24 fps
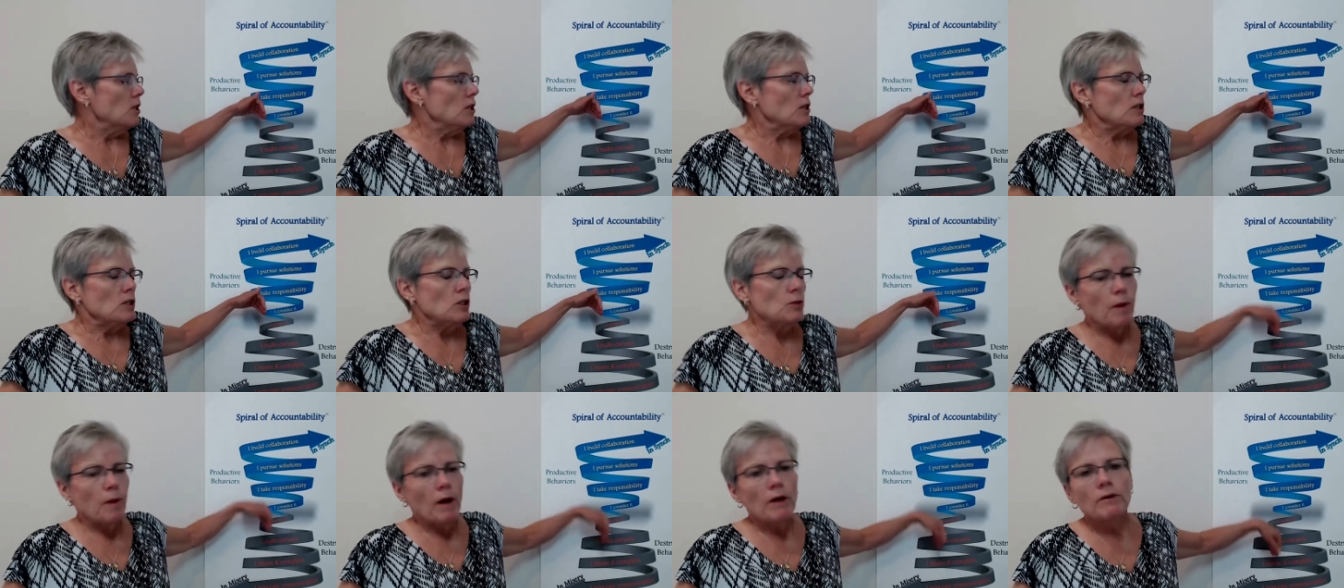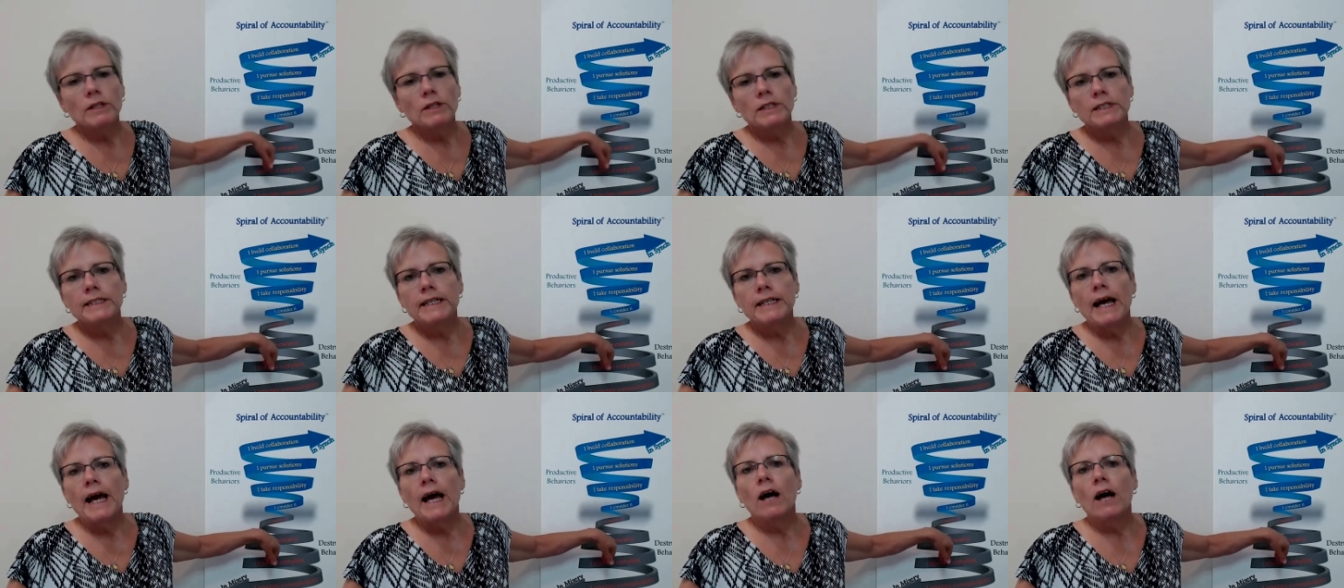spiraling
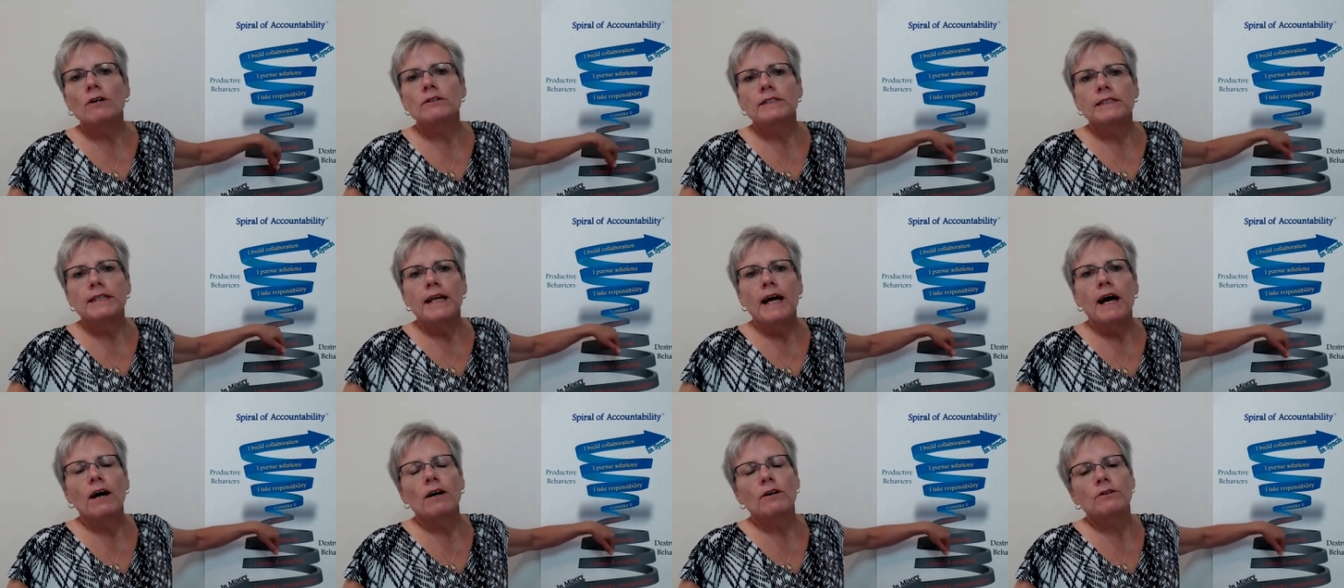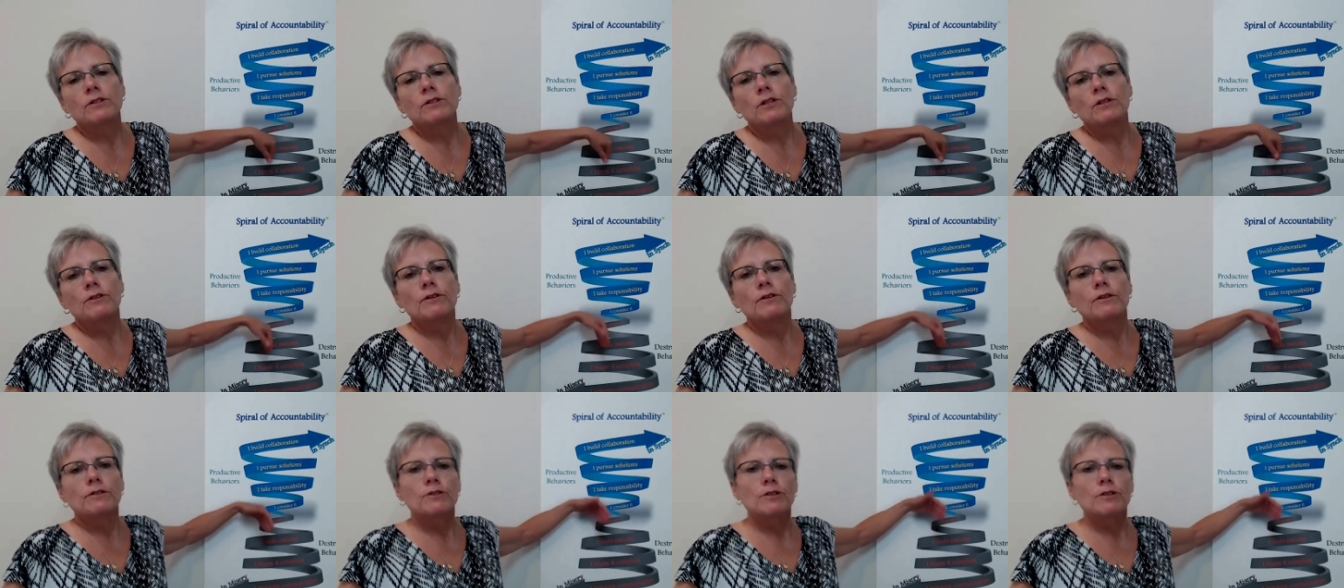down and how
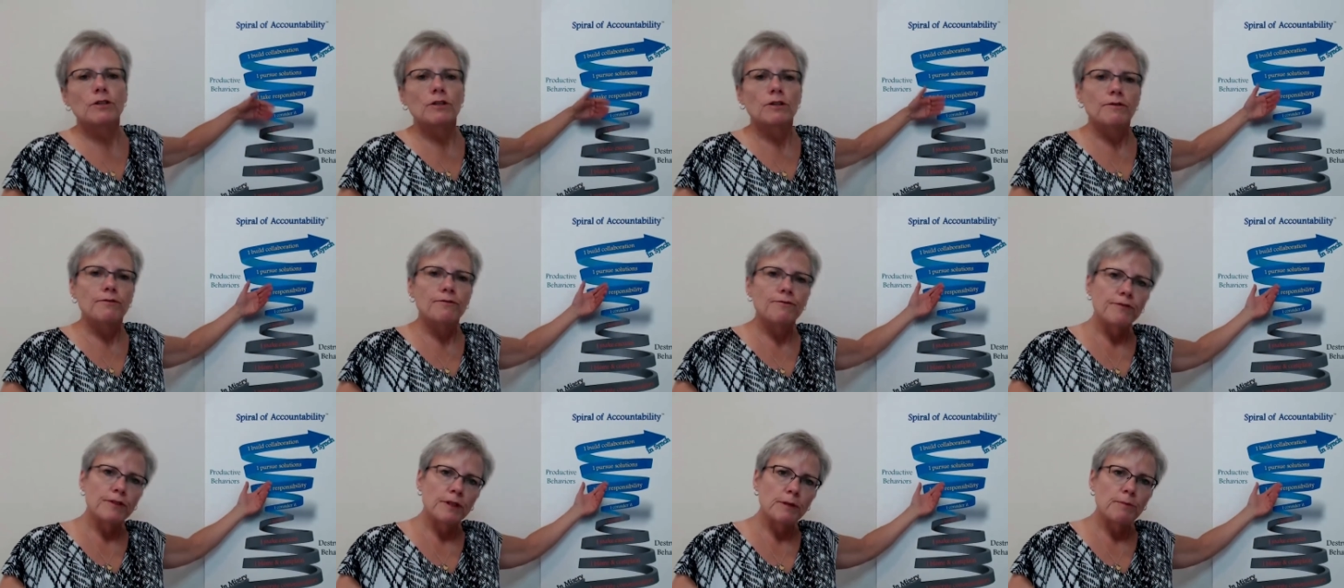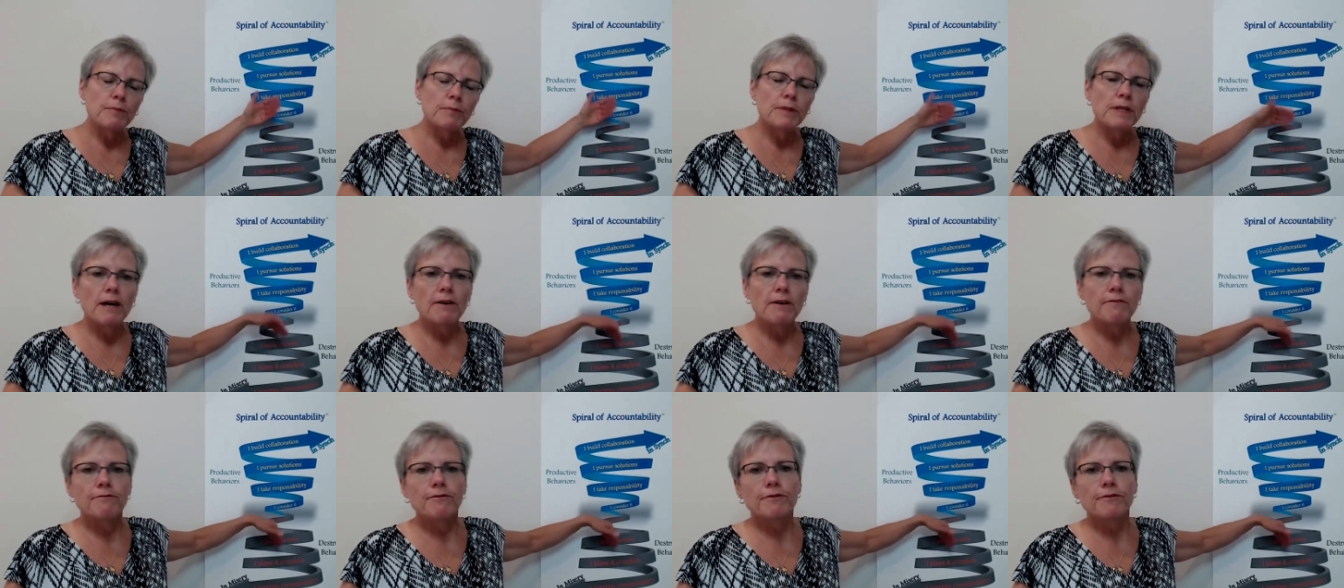to, to flip
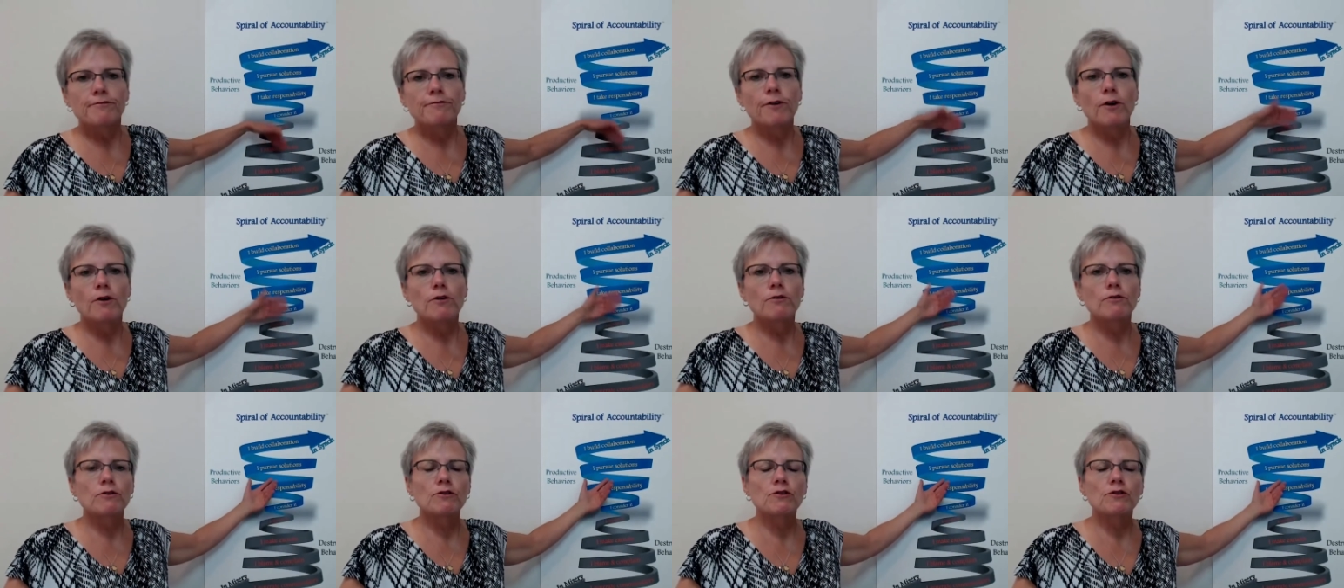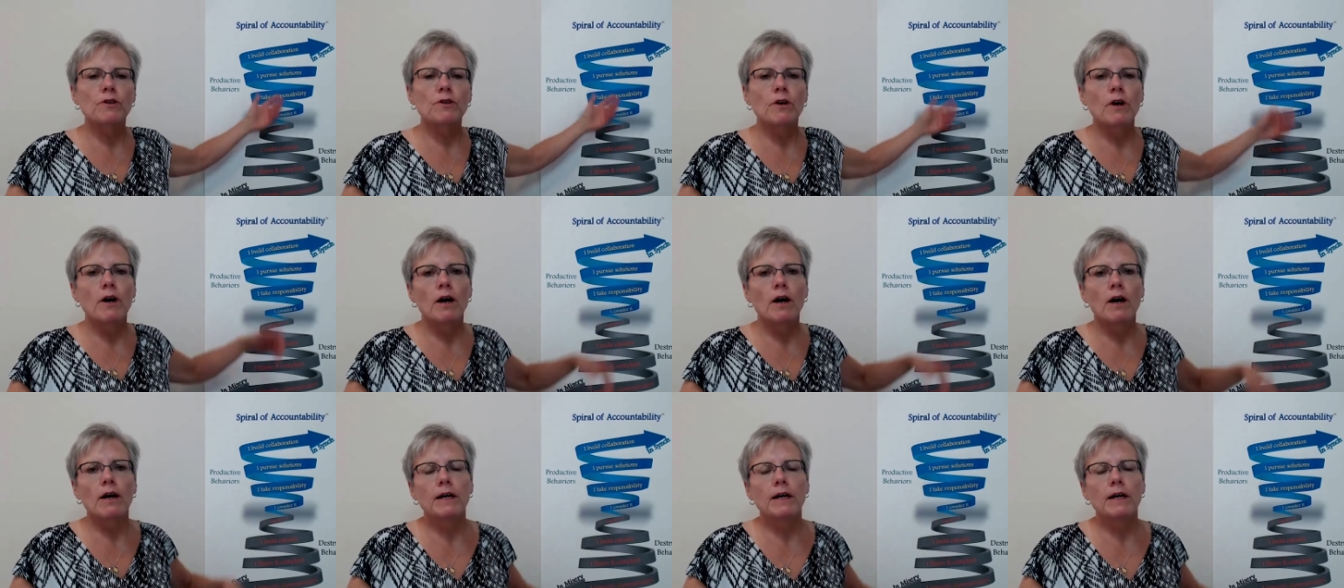that for folks uh,